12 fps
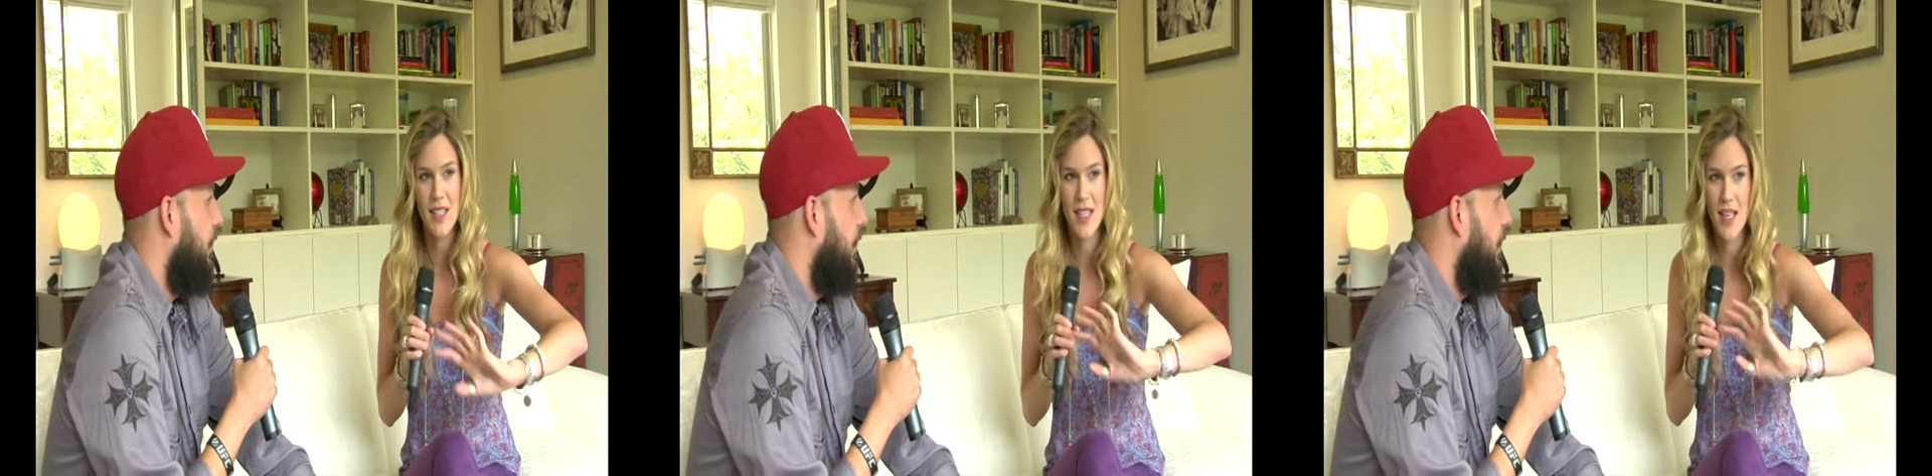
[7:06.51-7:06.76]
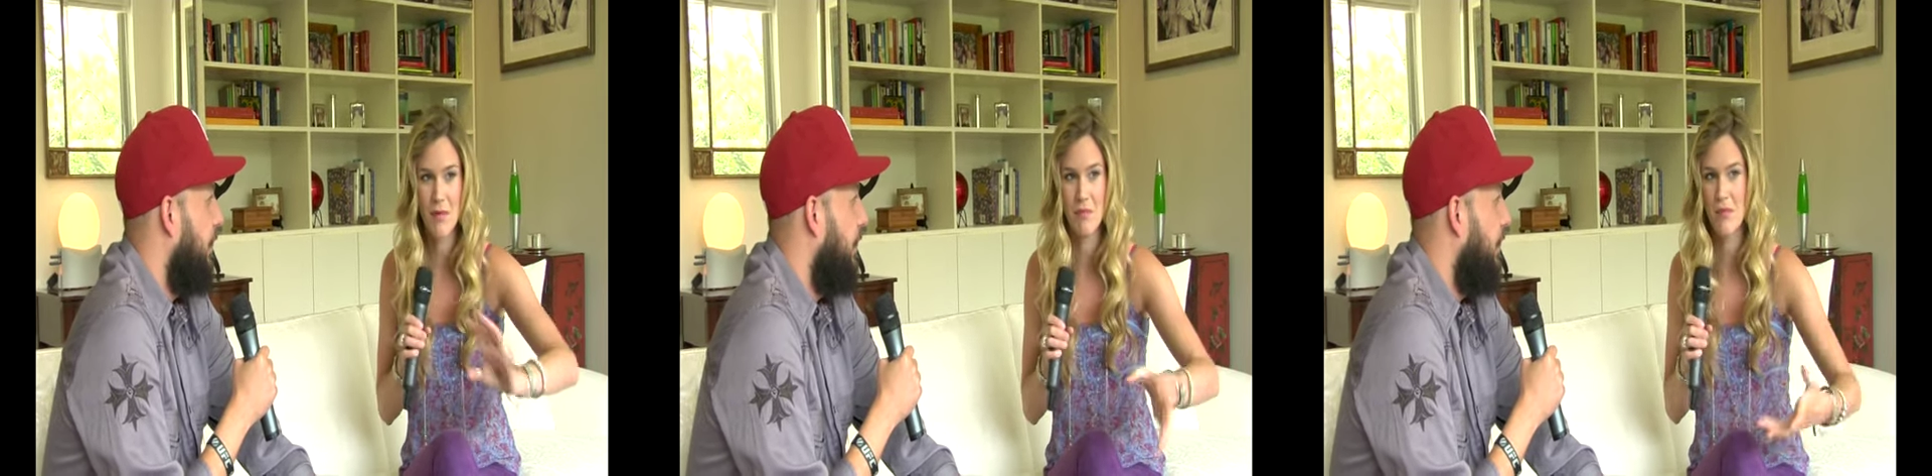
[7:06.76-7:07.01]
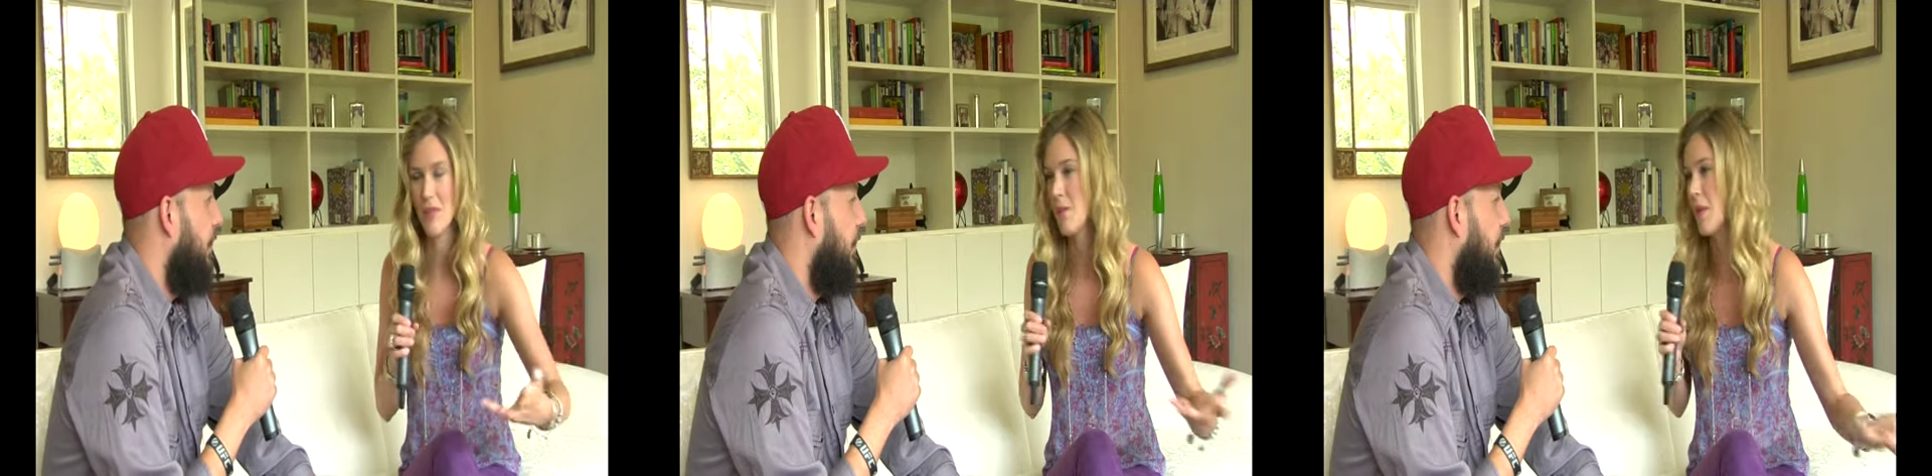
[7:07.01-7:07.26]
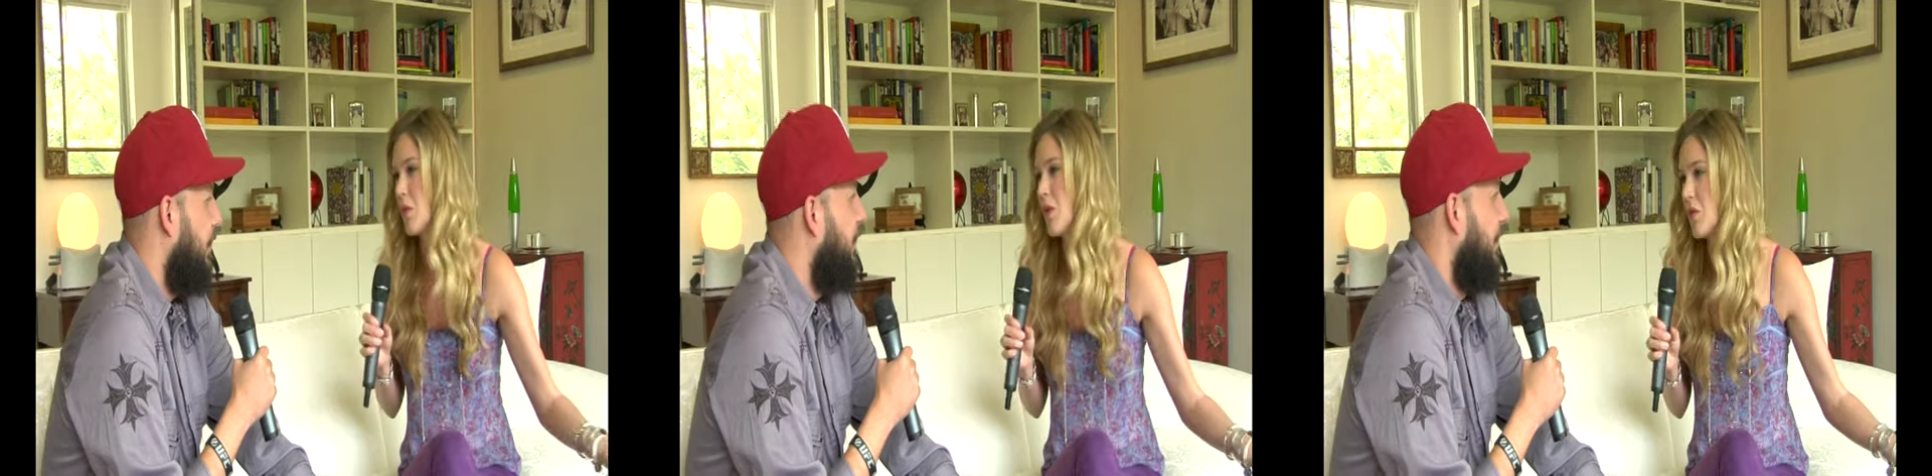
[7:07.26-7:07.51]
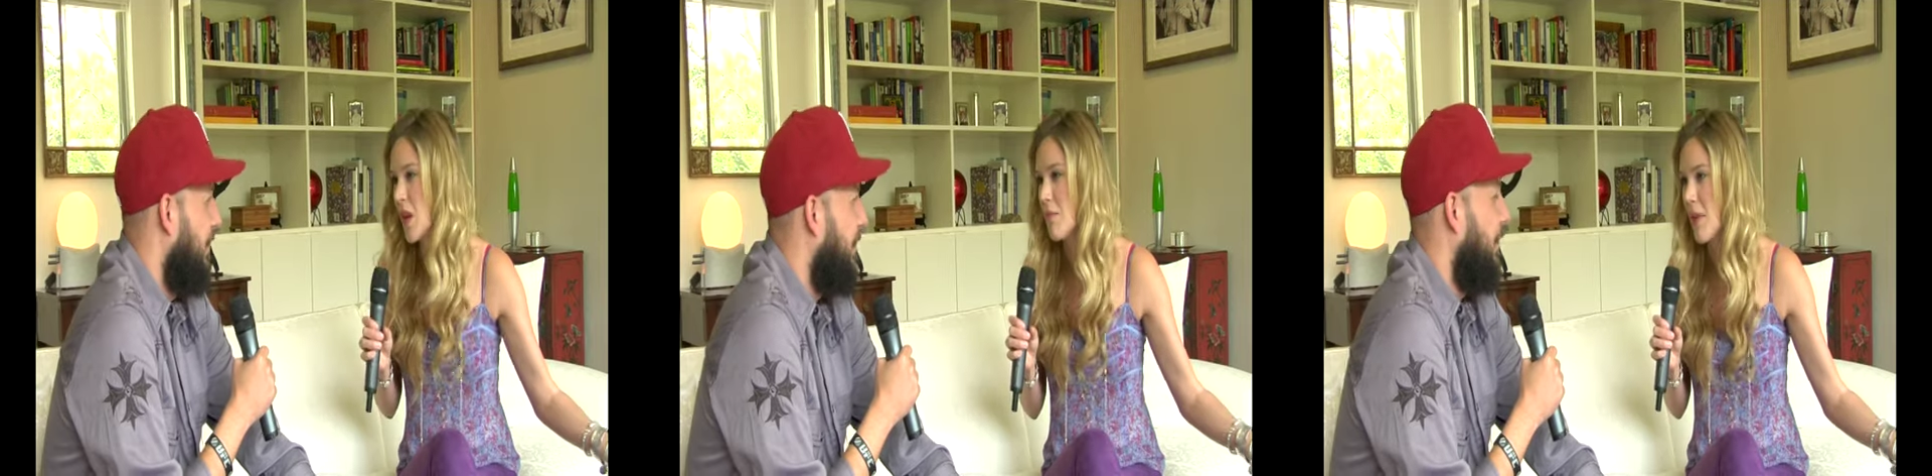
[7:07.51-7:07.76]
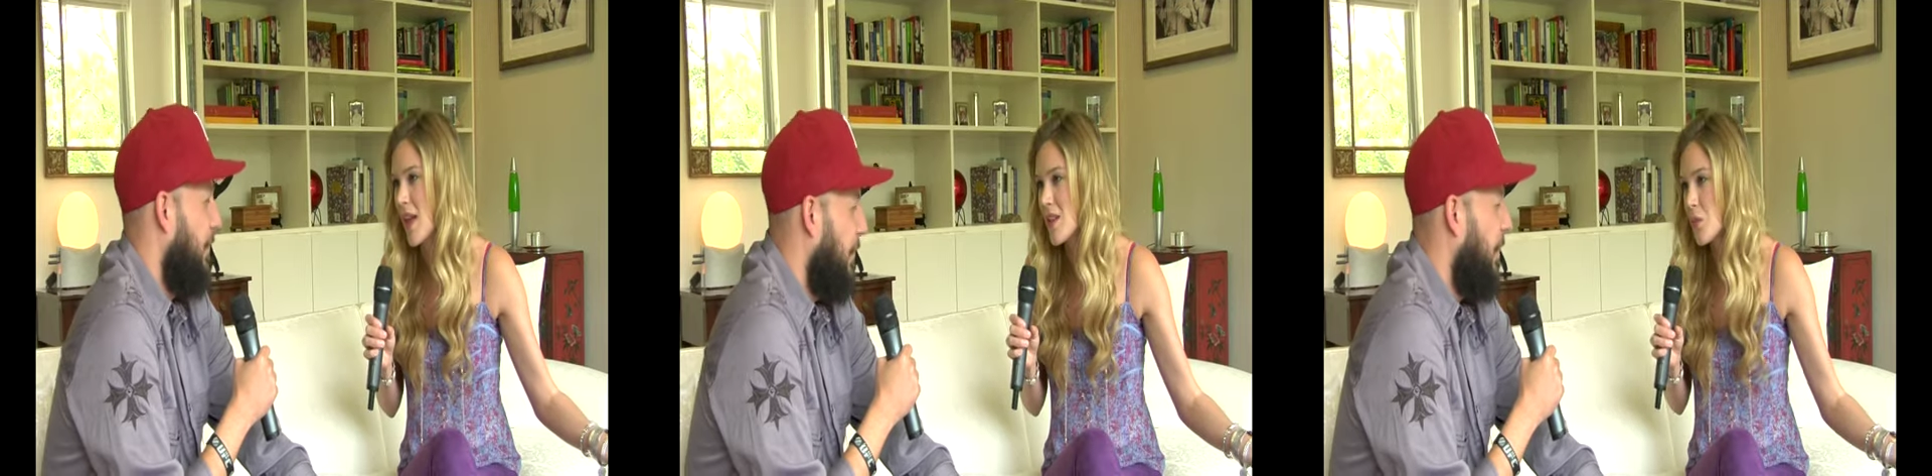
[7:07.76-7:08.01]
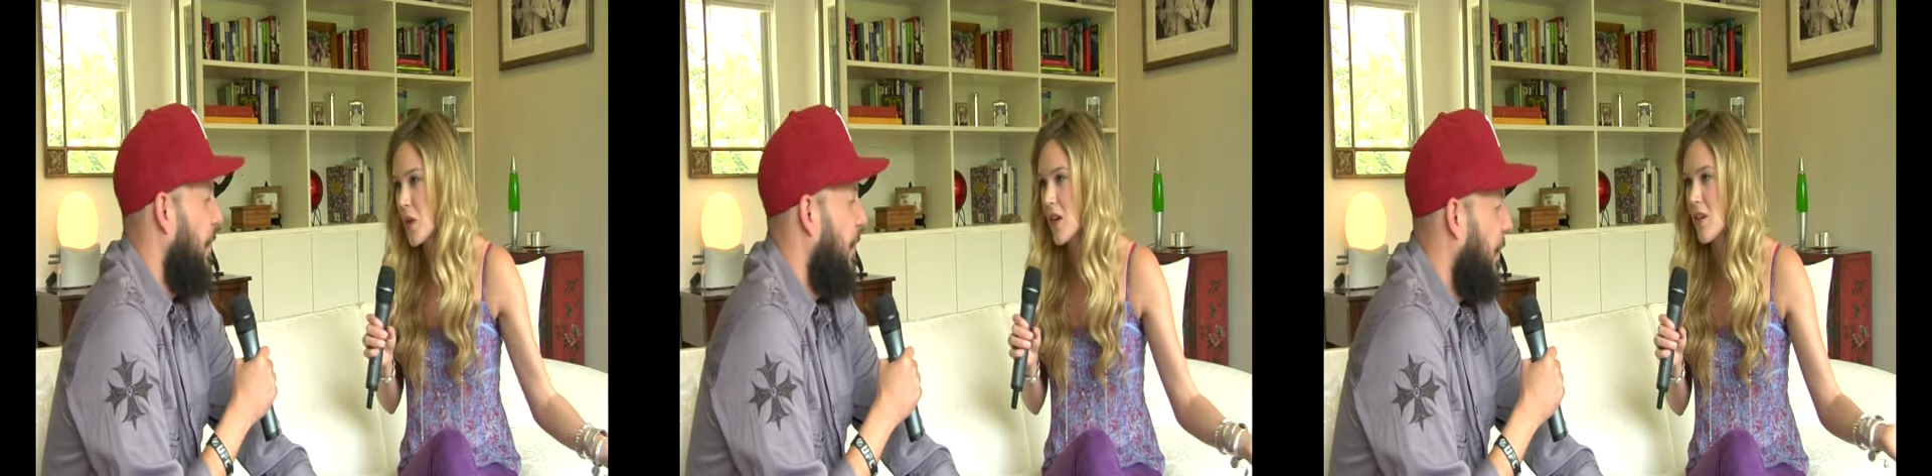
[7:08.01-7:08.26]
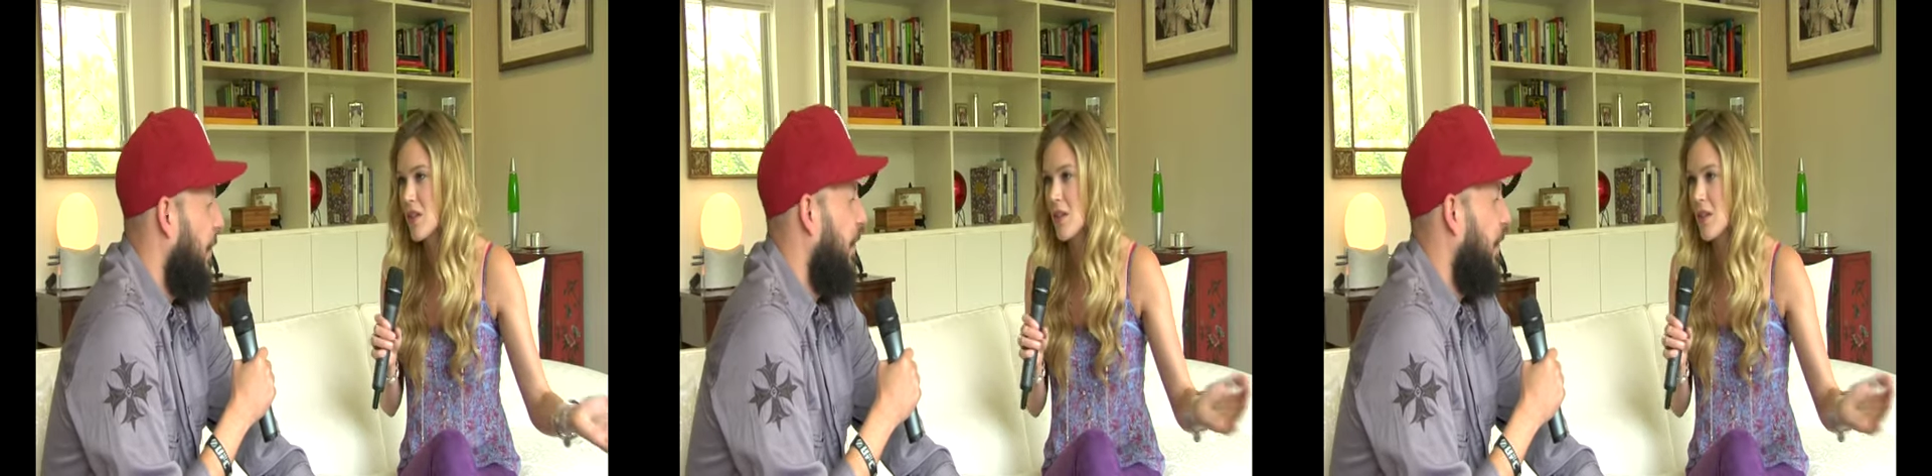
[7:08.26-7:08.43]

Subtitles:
and we all know Man's World.